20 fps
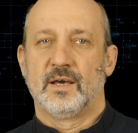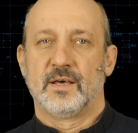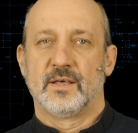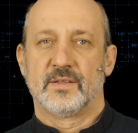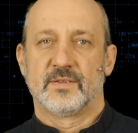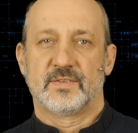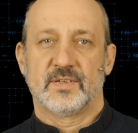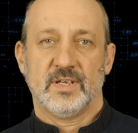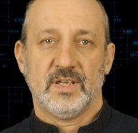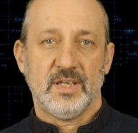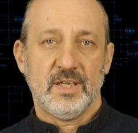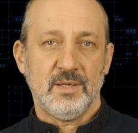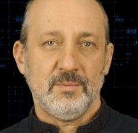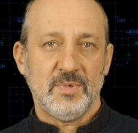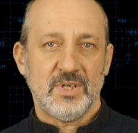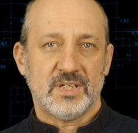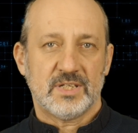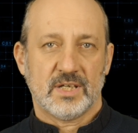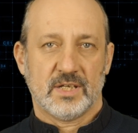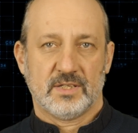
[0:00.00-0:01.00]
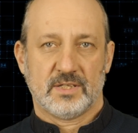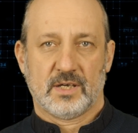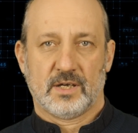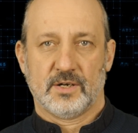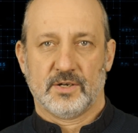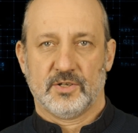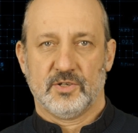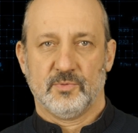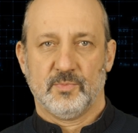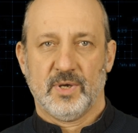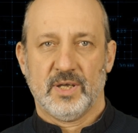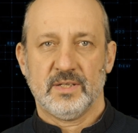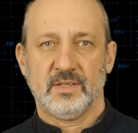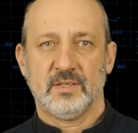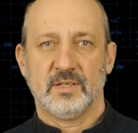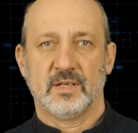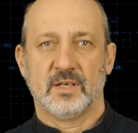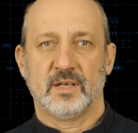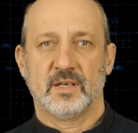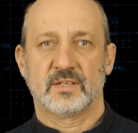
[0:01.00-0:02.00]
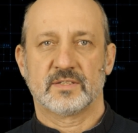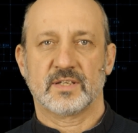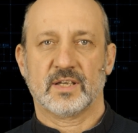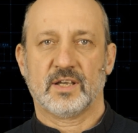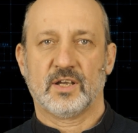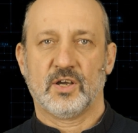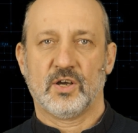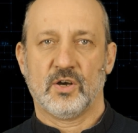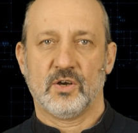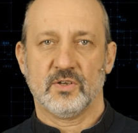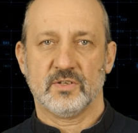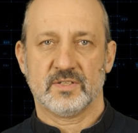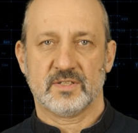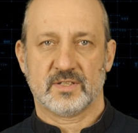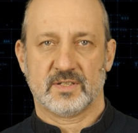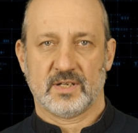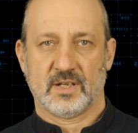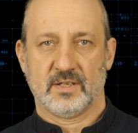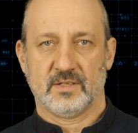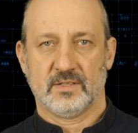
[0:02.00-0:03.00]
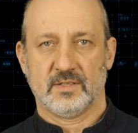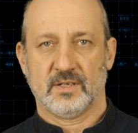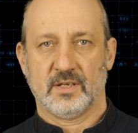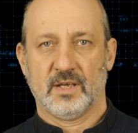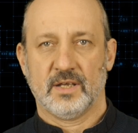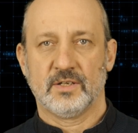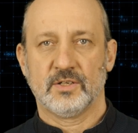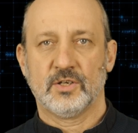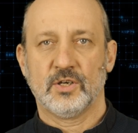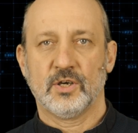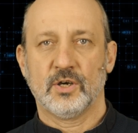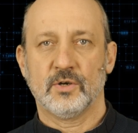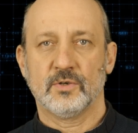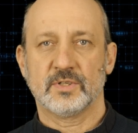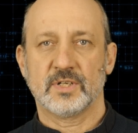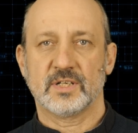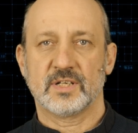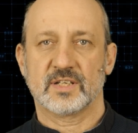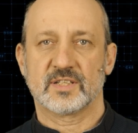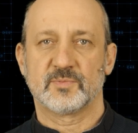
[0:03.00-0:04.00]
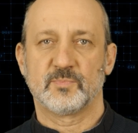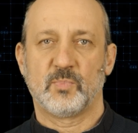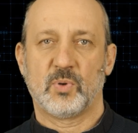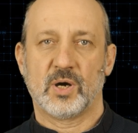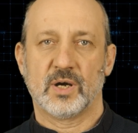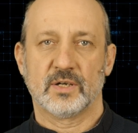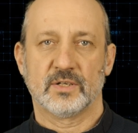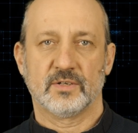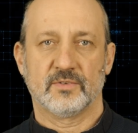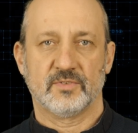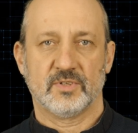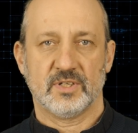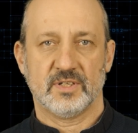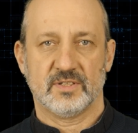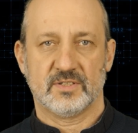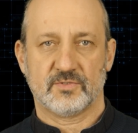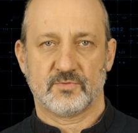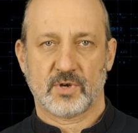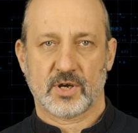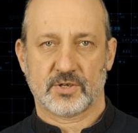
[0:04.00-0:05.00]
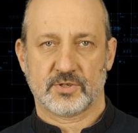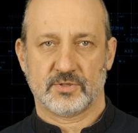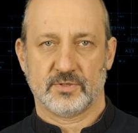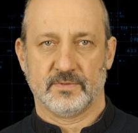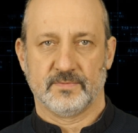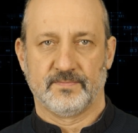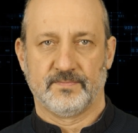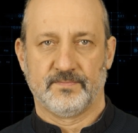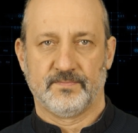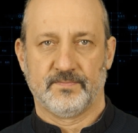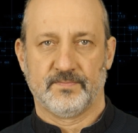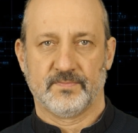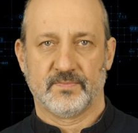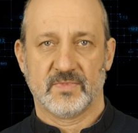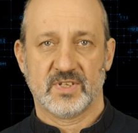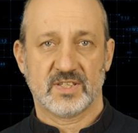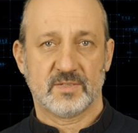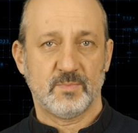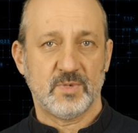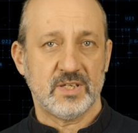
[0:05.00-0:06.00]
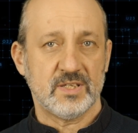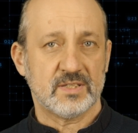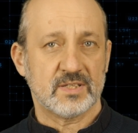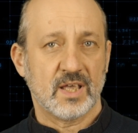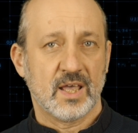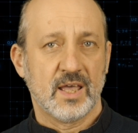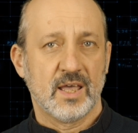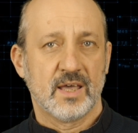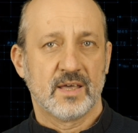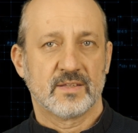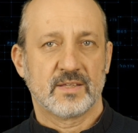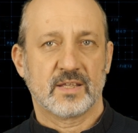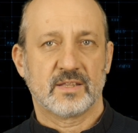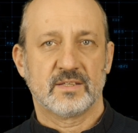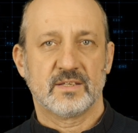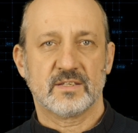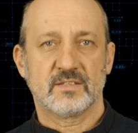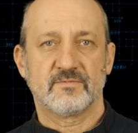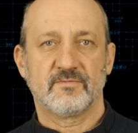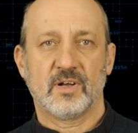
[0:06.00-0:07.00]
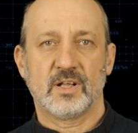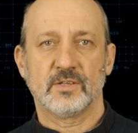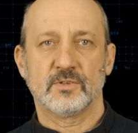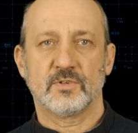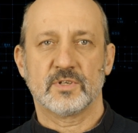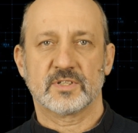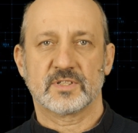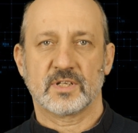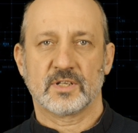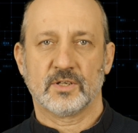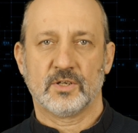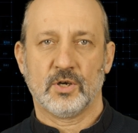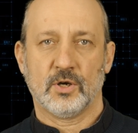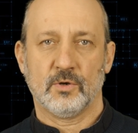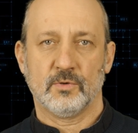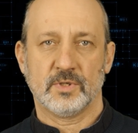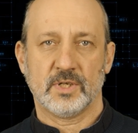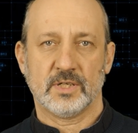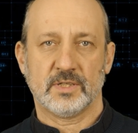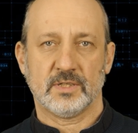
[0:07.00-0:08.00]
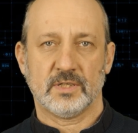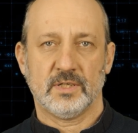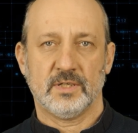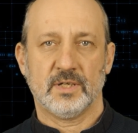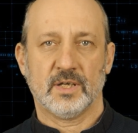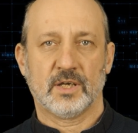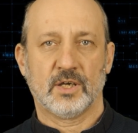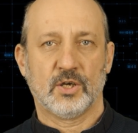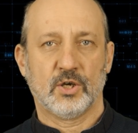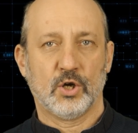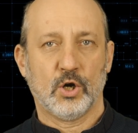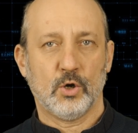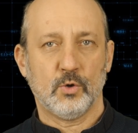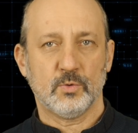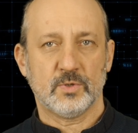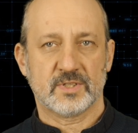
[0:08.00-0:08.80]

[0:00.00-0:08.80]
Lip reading: The immediate argument is a constant encoded as part of the instruction. This means that this value is encoded in a code